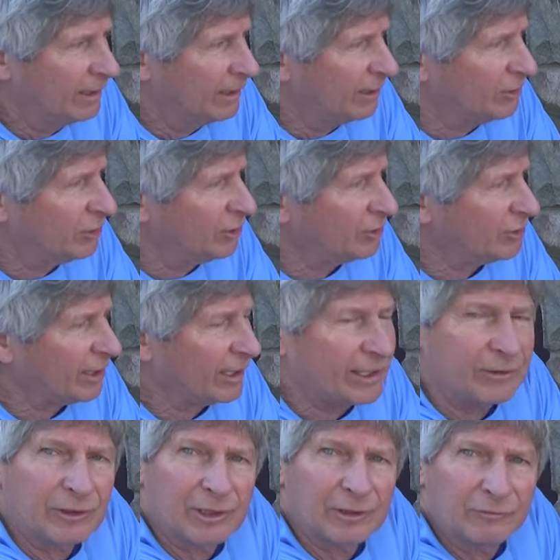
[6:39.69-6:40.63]
It's just
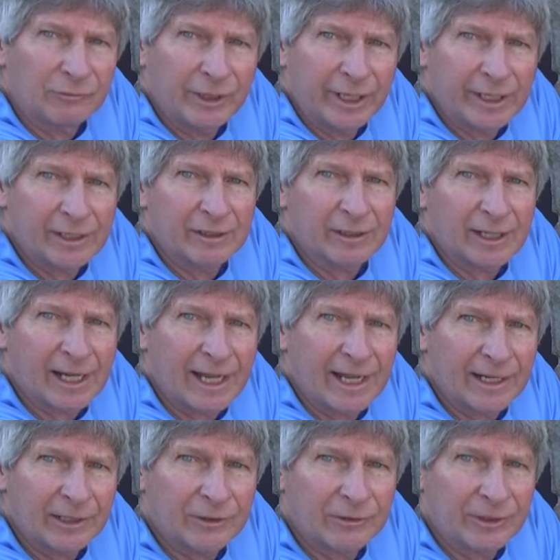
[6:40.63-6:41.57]
like regular
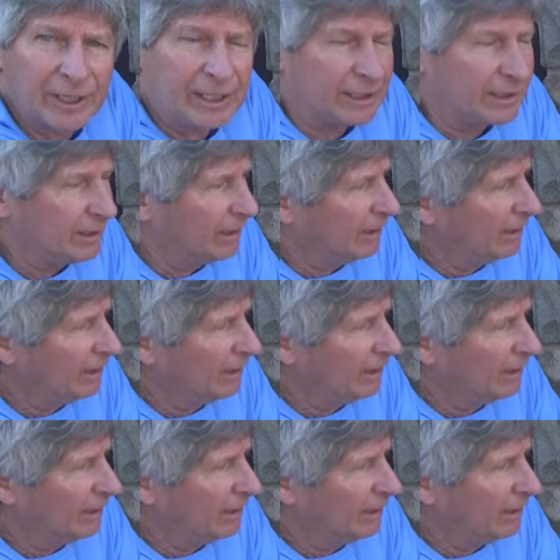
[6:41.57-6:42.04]
concrete.